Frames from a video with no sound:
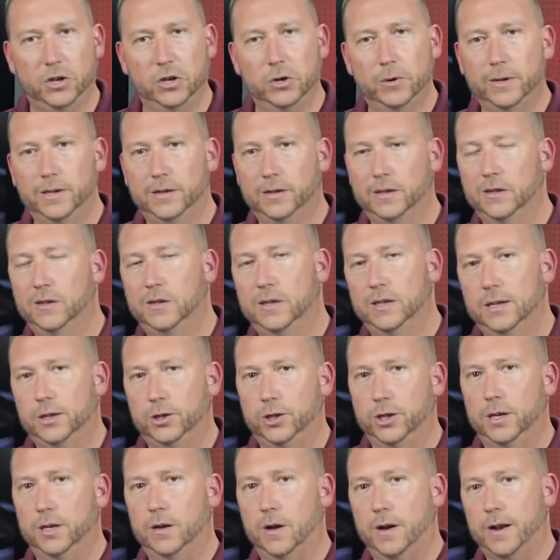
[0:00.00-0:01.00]
to its
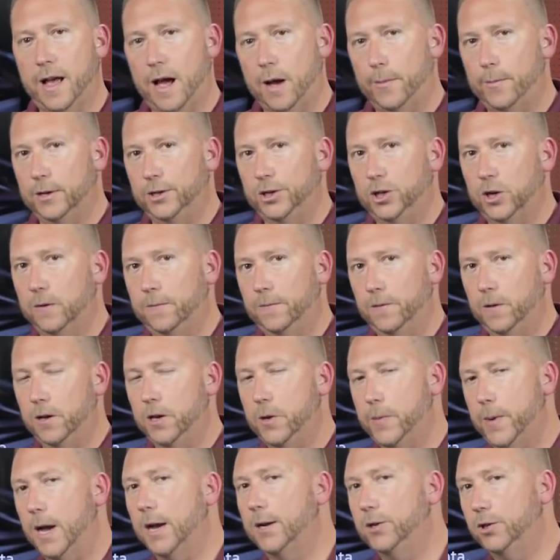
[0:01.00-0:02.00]
decision on how much airflow
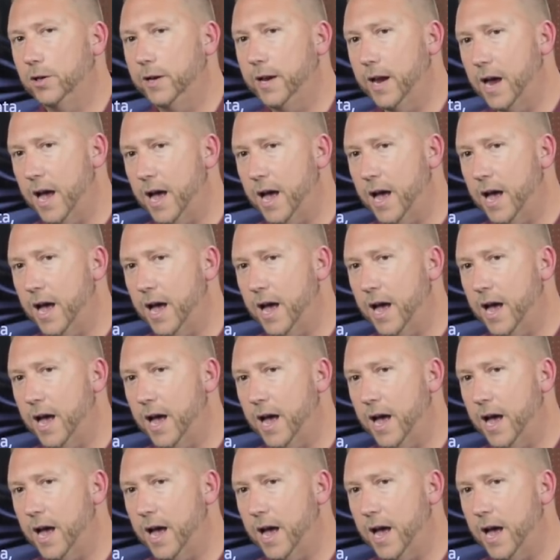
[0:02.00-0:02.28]
you actually